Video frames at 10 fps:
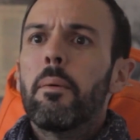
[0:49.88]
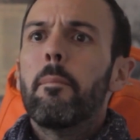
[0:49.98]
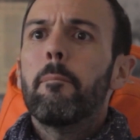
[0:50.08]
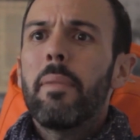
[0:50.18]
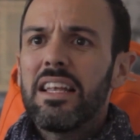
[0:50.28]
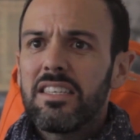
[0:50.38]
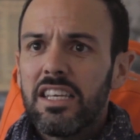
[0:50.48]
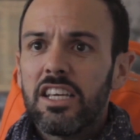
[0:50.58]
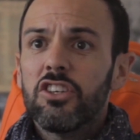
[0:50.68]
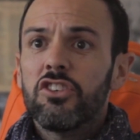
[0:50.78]
a
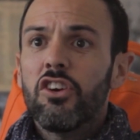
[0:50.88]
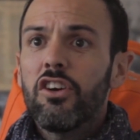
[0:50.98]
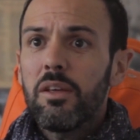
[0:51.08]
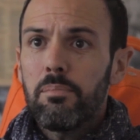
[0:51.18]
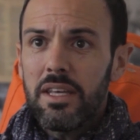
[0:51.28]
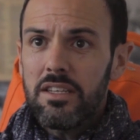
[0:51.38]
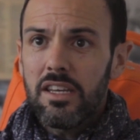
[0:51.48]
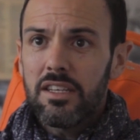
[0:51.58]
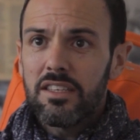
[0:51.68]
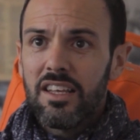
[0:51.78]
messy, dirty
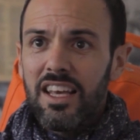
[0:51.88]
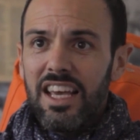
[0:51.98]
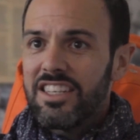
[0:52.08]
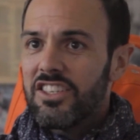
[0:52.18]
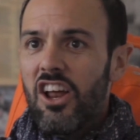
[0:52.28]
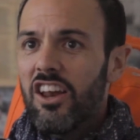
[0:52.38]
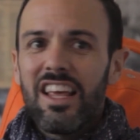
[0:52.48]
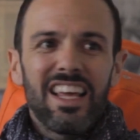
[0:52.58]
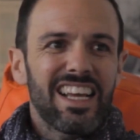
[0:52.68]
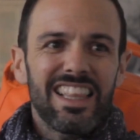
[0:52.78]
business. It's not
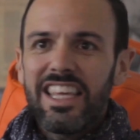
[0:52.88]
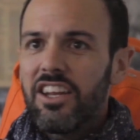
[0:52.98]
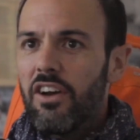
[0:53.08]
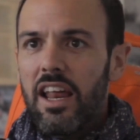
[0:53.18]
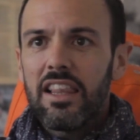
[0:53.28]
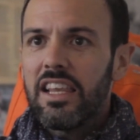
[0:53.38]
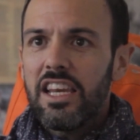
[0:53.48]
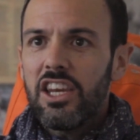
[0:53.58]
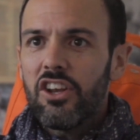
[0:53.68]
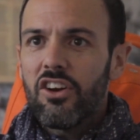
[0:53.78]
clear and
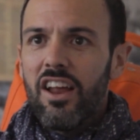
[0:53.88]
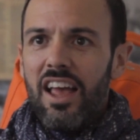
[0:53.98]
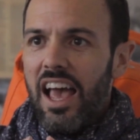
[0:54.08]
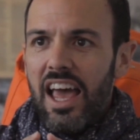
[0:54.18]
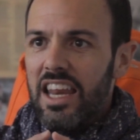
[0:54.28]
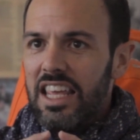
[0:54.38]
linear and